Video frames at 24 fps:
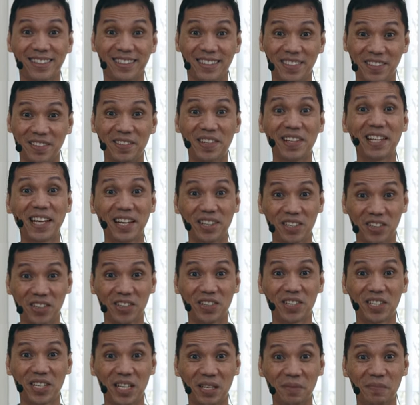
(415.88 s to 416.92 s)
the
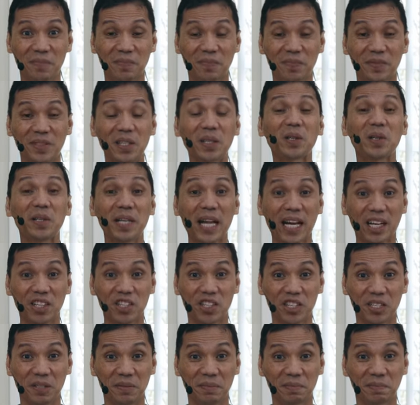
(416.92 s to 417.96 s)
relationship, the
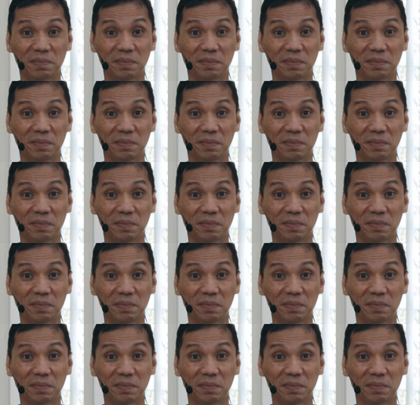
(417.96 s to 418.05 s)
connection.